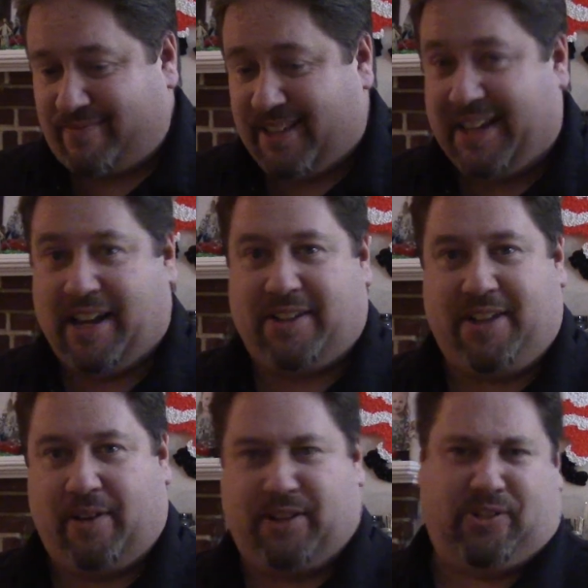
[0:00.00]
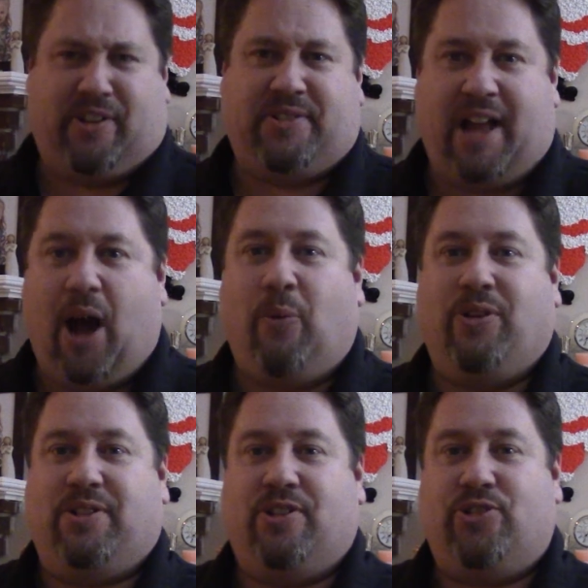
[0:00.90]
he does, does a lot of Star
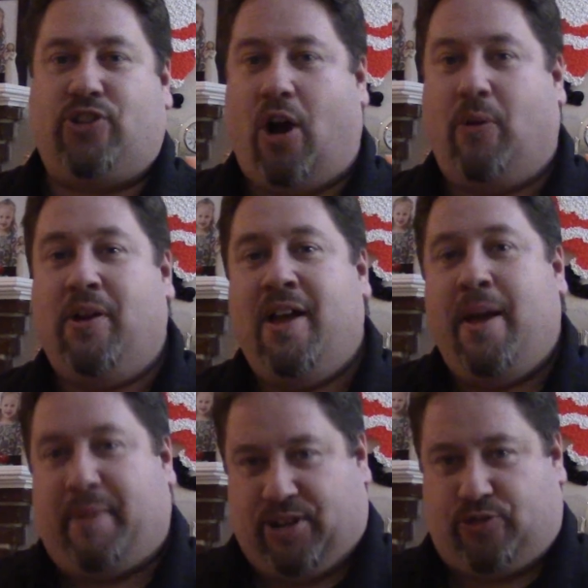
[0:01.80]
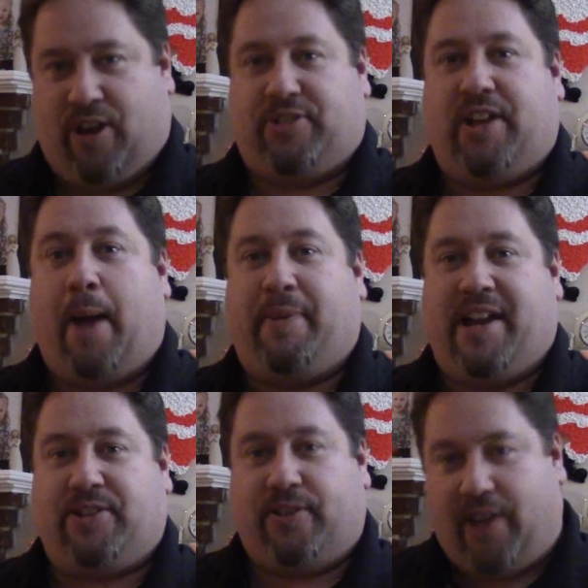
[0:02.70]
Wars in his show. But he's dressed up and
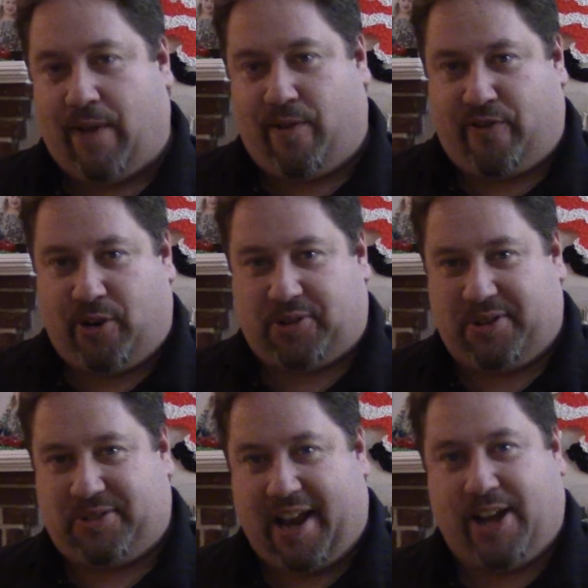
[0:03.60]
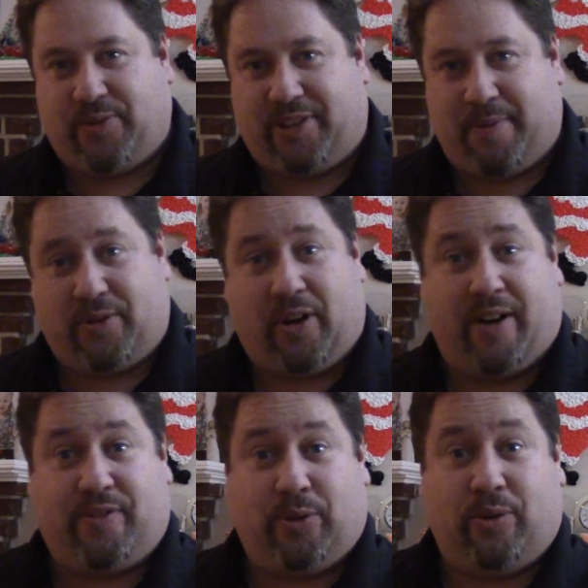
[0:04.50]
he has the 501st on stage with him. So I got
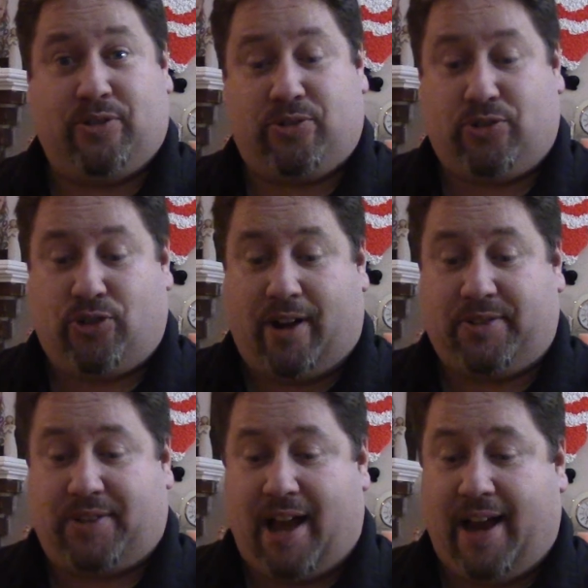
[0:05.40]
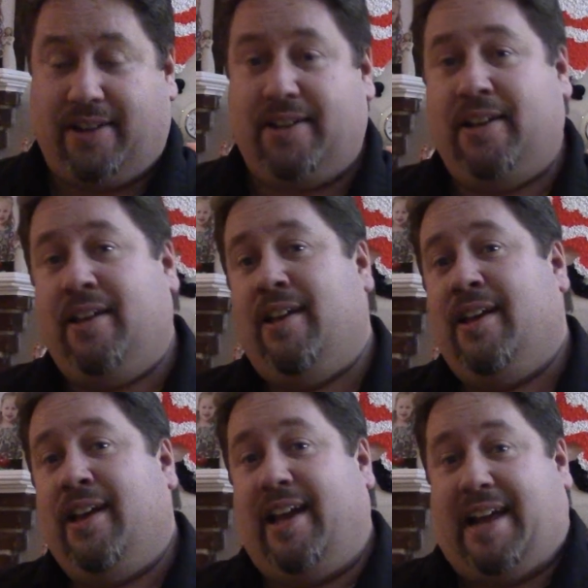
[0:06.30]
a few of those shots signed.
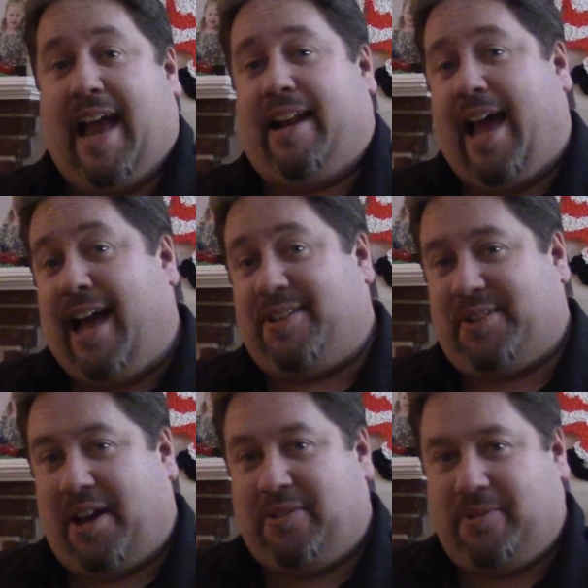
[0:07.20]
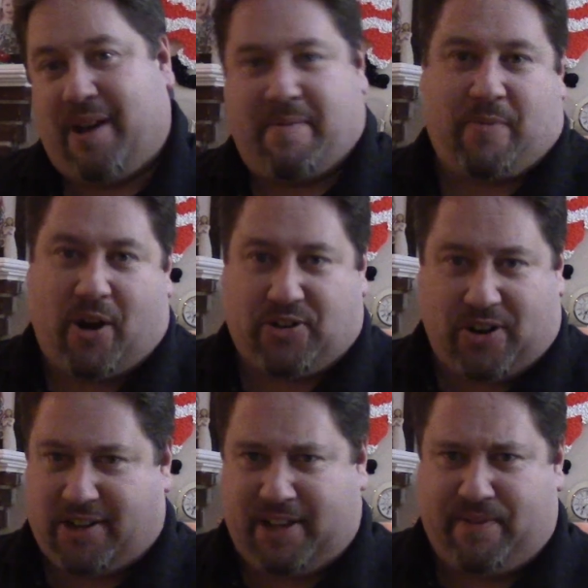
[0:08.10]
And Ed Asner, who I've been
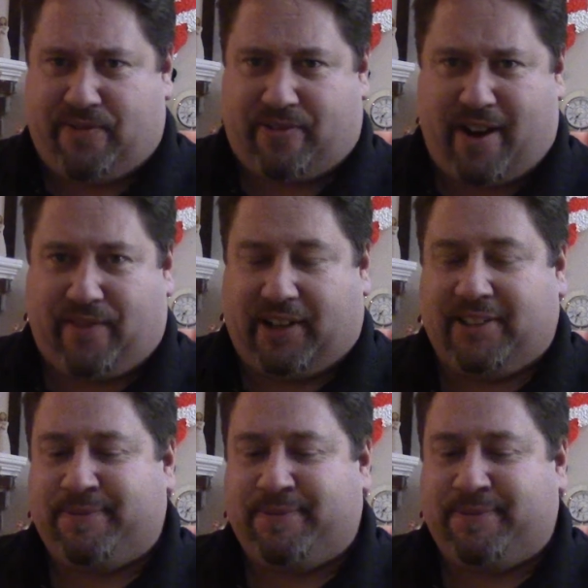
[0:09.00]
watching on TV forever,